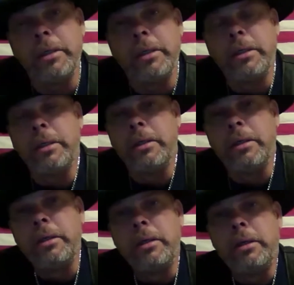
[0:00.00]
nice.
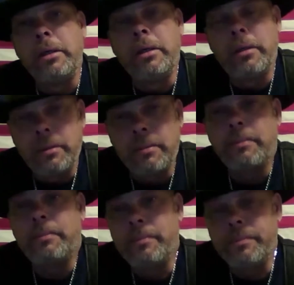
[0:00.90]
So, all
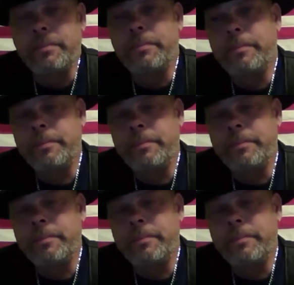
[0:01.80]
right, so let me